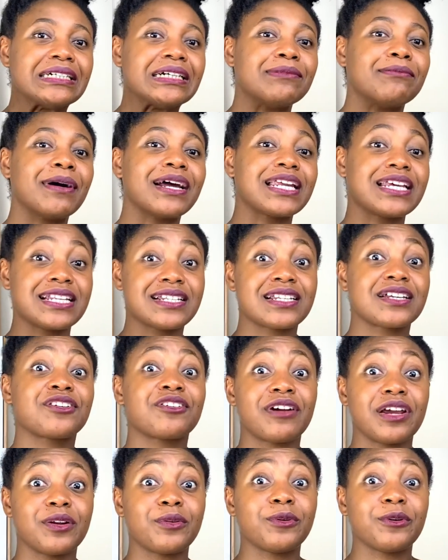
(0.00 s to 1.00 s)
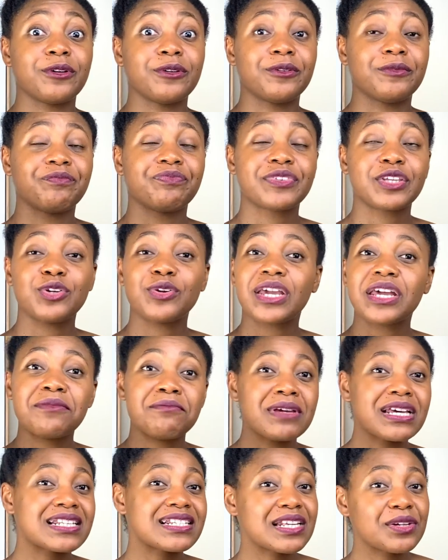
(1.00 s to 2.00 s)
but it's a great oil. You can
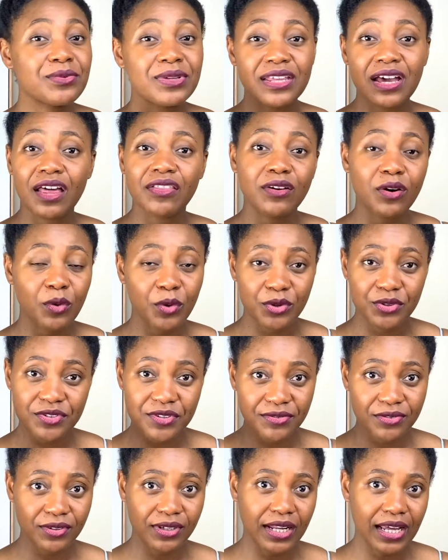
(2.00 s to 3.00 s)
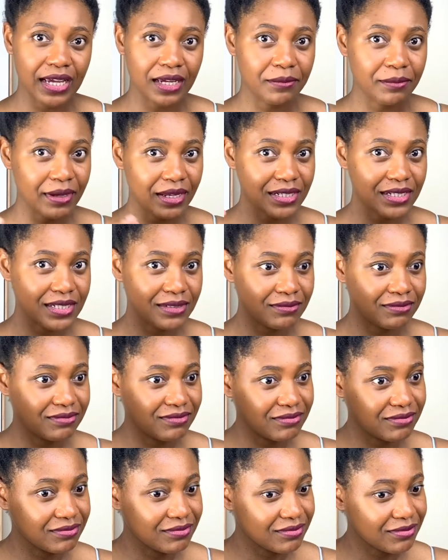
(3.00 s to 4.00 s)
mix it with other oils if you like, but
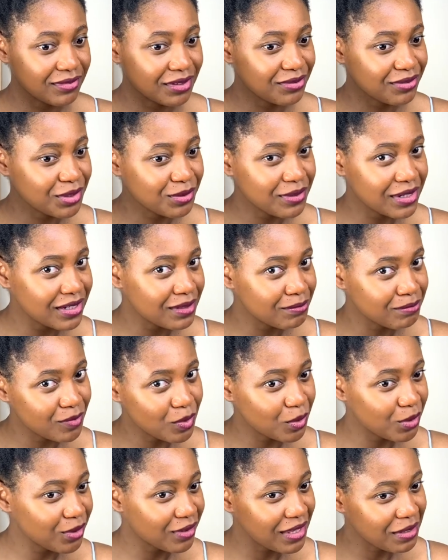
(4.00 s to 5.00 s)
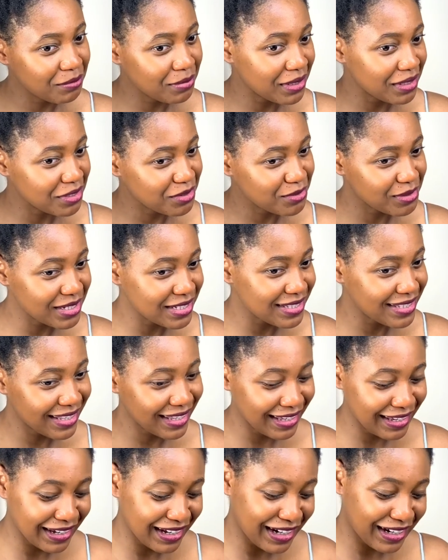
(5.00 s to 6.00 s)
if you want an oil that penetrates the
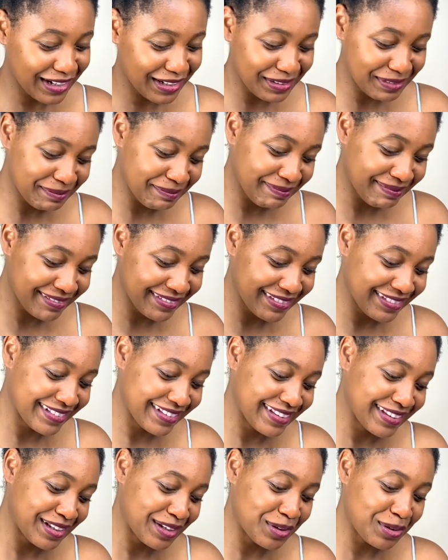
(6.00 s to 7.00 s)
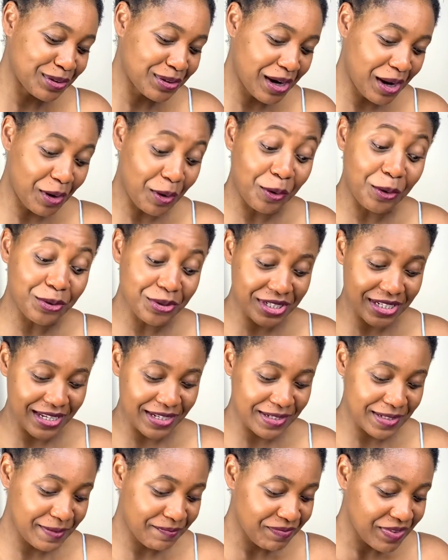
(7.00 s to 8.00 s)
hair, mm, coconut oil
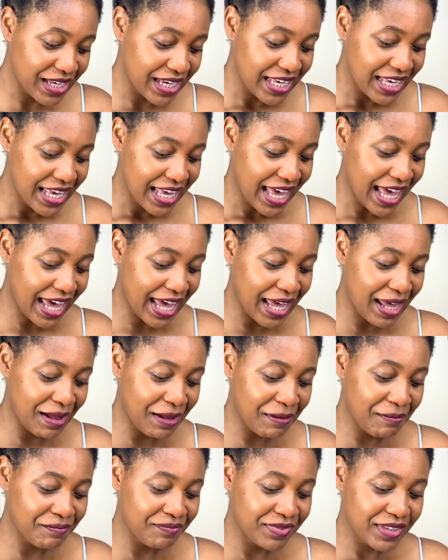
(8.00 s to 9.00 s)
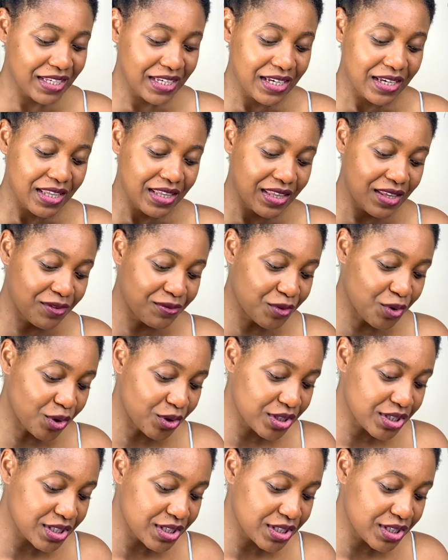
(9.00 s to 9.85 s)
does. Um, they've got